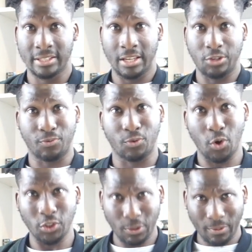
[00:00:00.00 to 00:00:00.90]
You've got
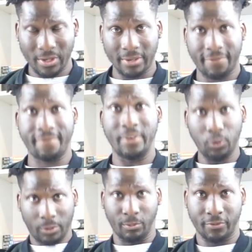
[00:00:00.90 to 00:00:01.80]
to fill
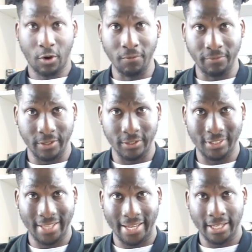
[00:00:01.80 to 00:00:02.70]
them with confidence
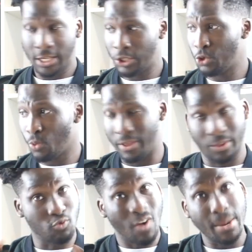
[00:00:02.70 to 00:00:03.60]
that you are the
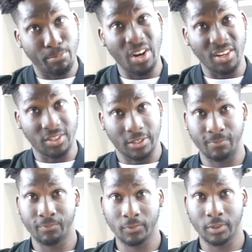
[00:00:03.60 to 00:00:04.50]
right person
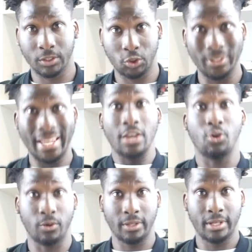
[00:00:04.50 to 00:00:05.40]
to take
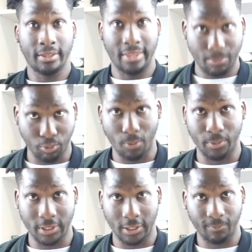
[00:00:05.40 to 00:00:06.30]
on their
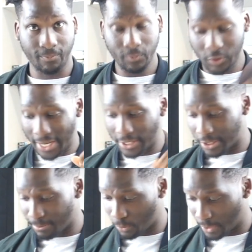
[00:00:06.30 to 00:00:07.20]
property. So that's
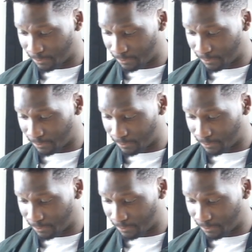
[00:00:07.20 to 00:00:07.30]
number 1.